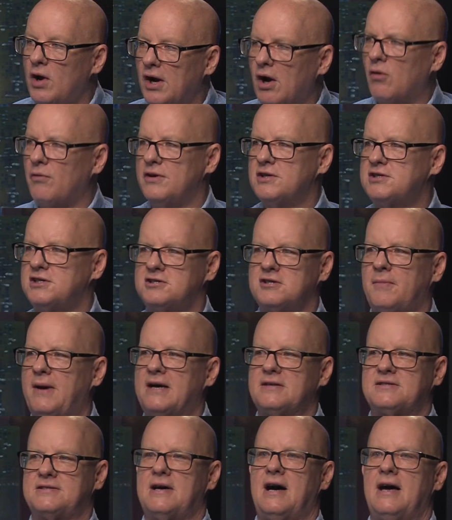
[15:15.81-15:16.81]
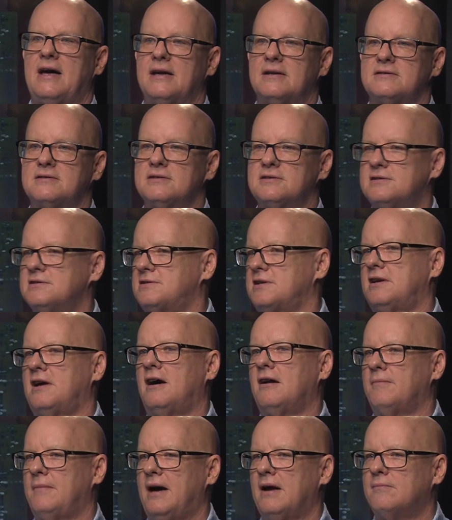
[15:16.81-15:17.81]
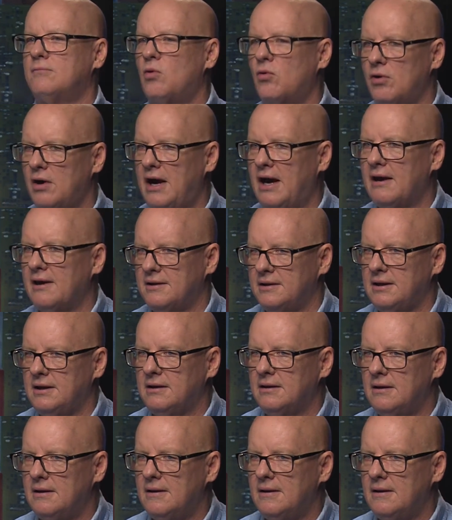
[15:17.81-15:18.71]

oh, this is about science, this is not about morality.